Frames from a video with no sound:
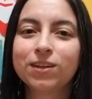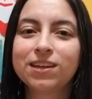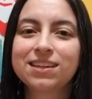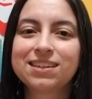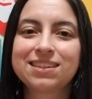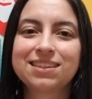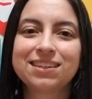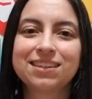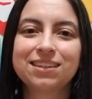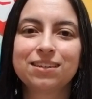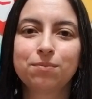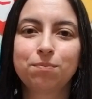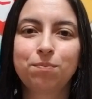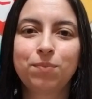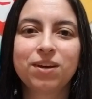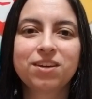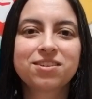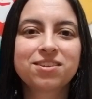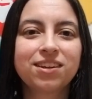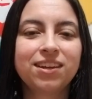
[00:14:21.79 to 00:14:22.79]
It's a
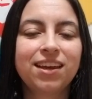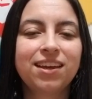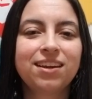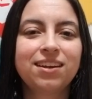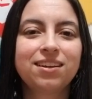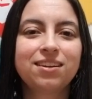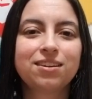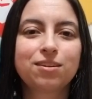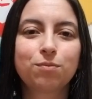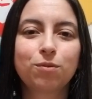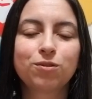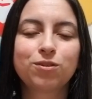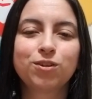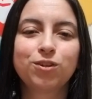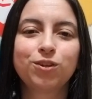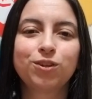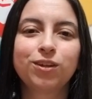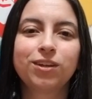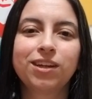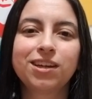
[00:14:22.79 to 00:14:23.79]
pixelated, it's supposed to
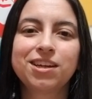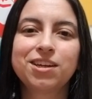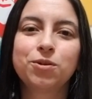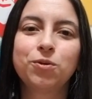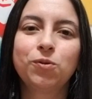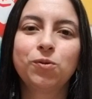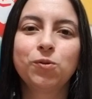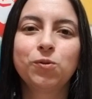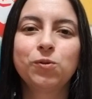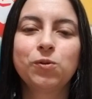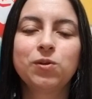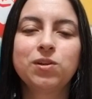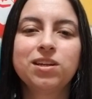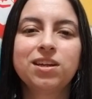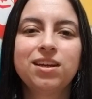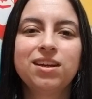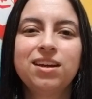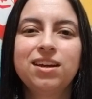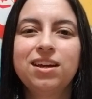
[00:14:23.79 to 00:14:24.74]
look like an old